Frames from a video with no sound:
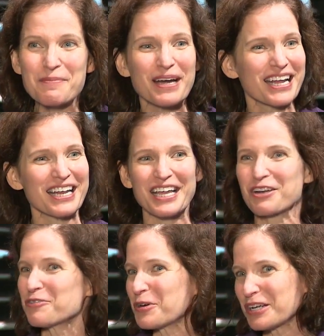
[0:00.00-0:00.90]
anybody, any
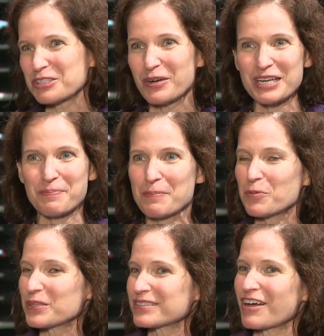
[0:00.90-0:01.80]
interview I'll do, any
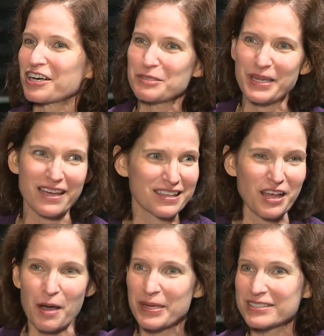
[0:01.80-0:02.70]
people will talk to me out in the
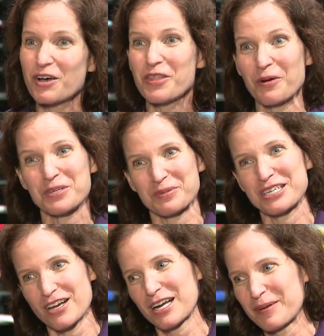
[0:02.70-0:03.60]
lobby. It's oh, they always want
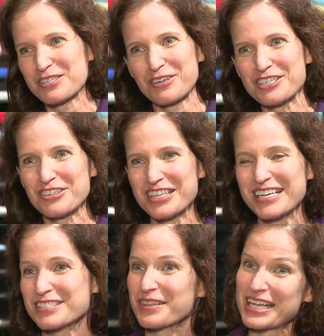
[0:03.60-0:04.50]
to talk about Stranger
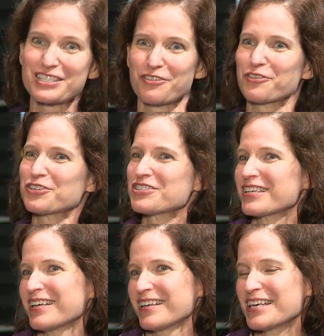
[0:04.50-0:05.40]
Things, yeah. and that's the first.